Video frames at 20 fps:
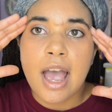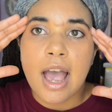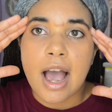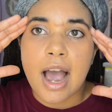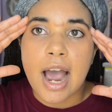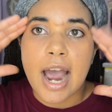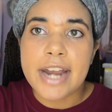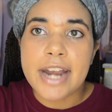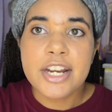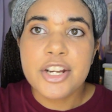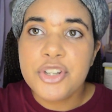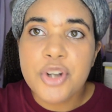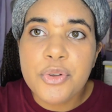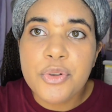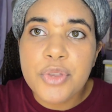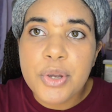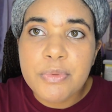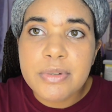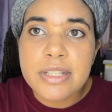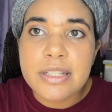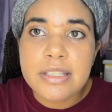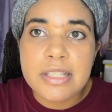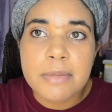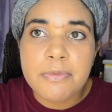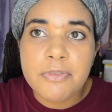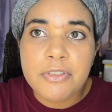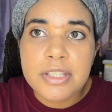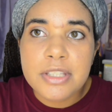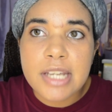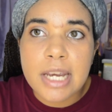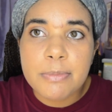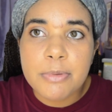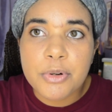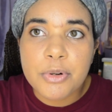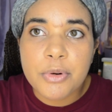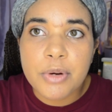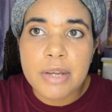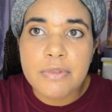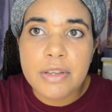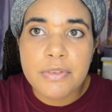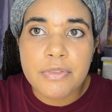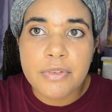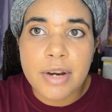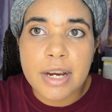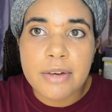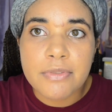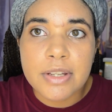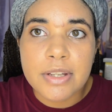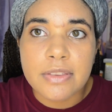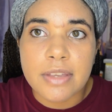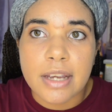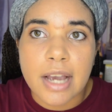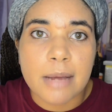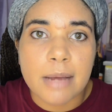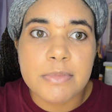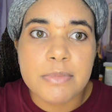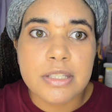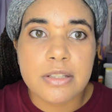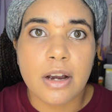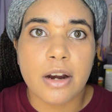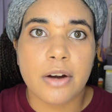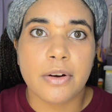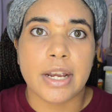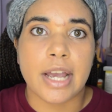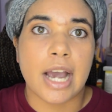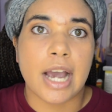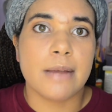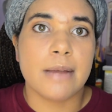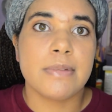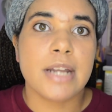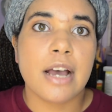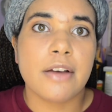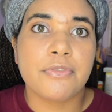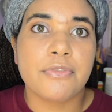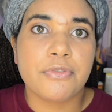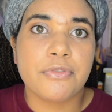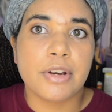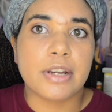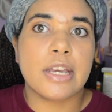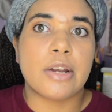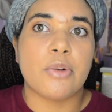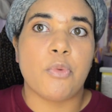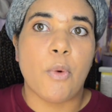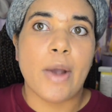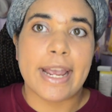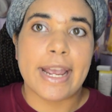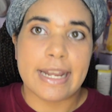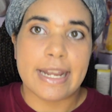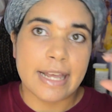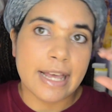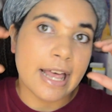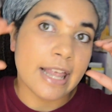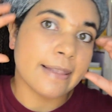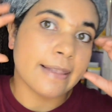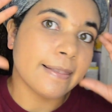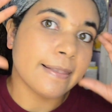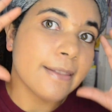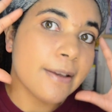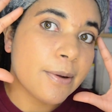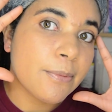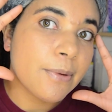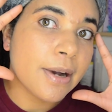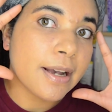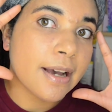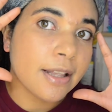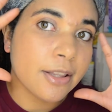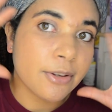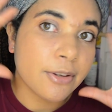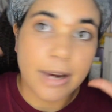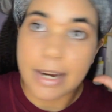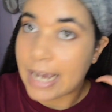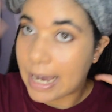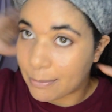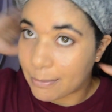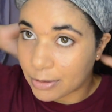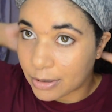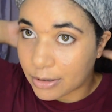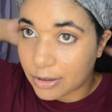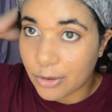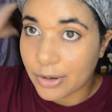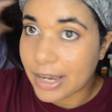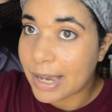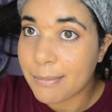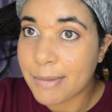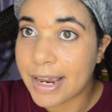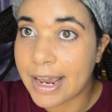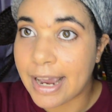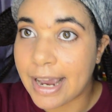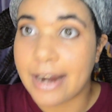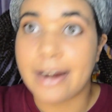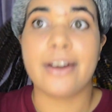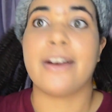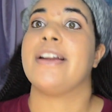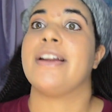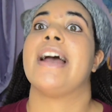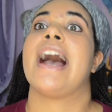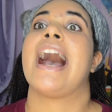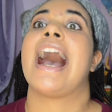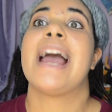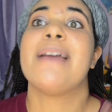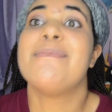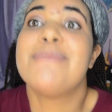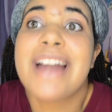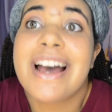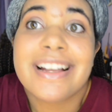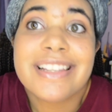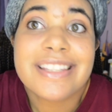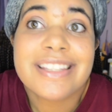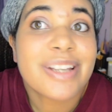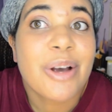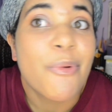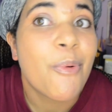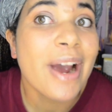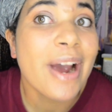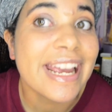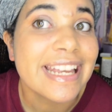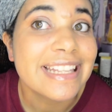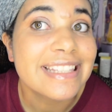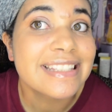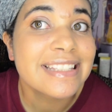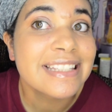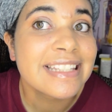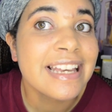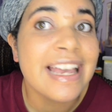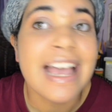I didn't know there was a different type of gravy for everything. I'm sorry, I'm not freaking white. Look what color I am. Look at my hair. I'm not white.